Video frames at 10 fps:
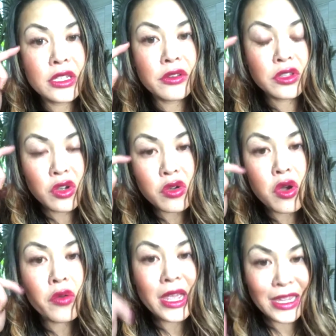to it. Don't
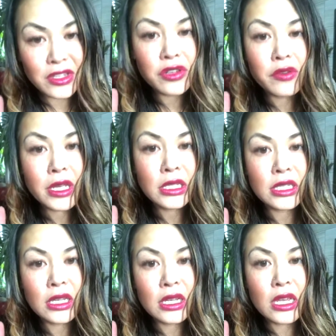go into it
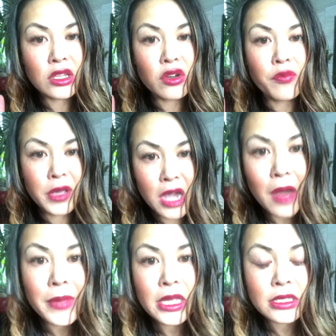and don't
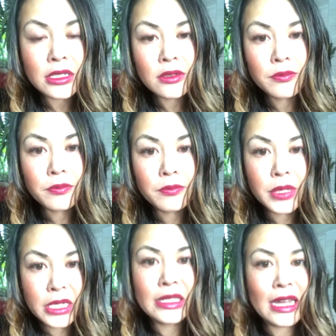become it,
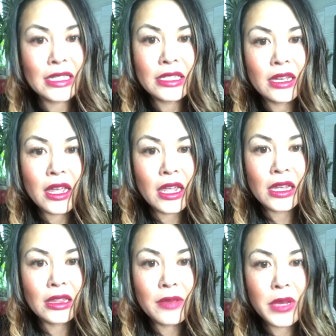because that's a
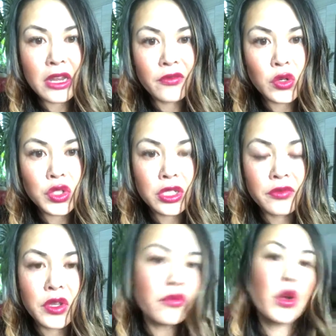limiting version of
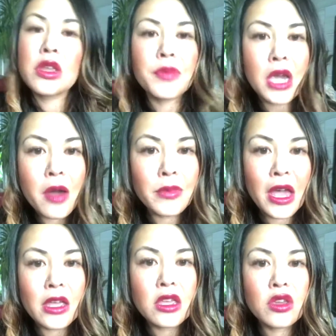you. And when you become
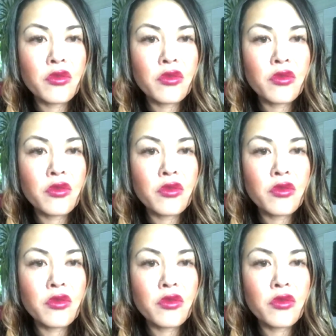that, you